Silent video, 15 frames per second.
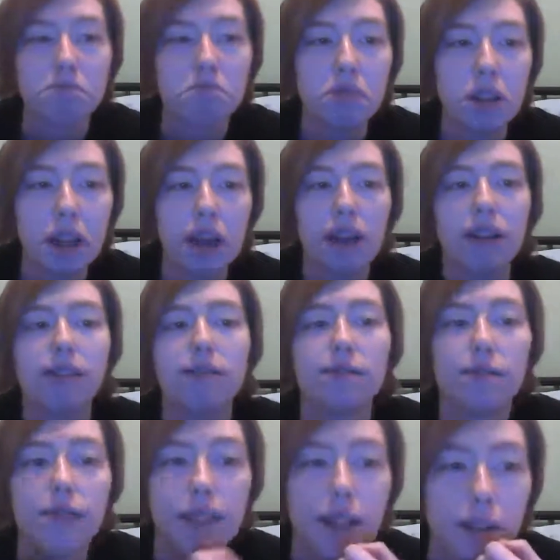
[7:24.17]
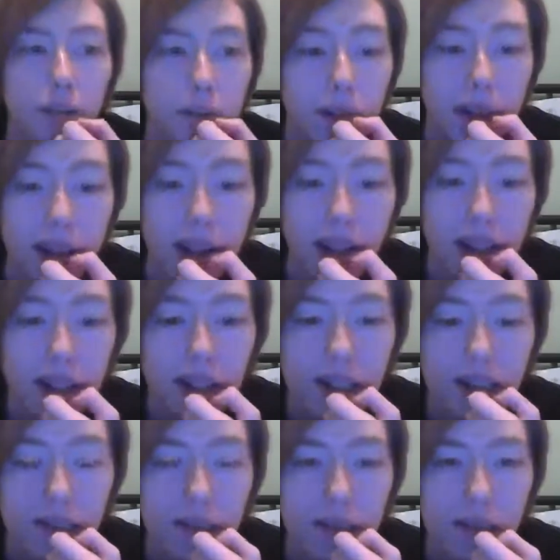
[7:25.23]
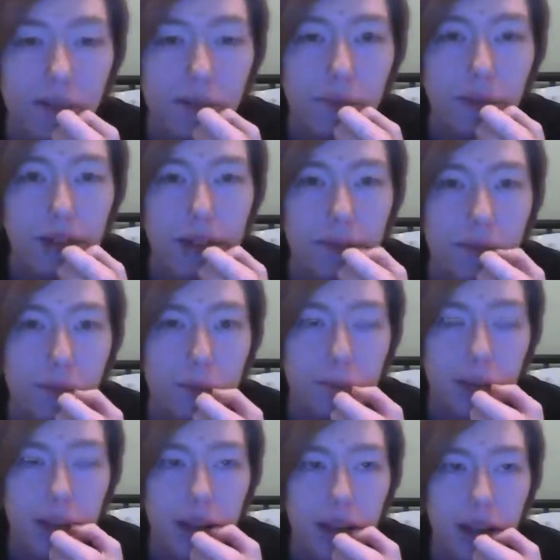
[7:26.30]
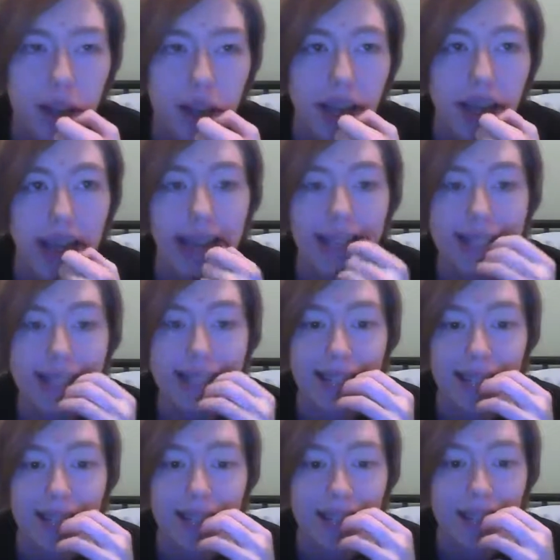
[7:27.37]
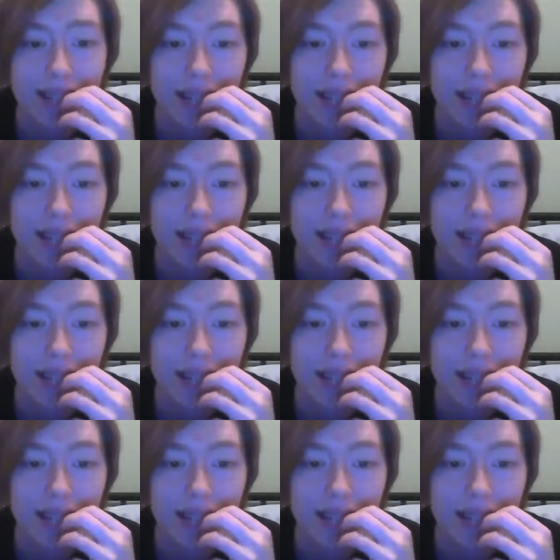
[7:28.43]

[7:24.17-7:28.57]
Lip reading: Yeah, it was. The week was pretty hectic.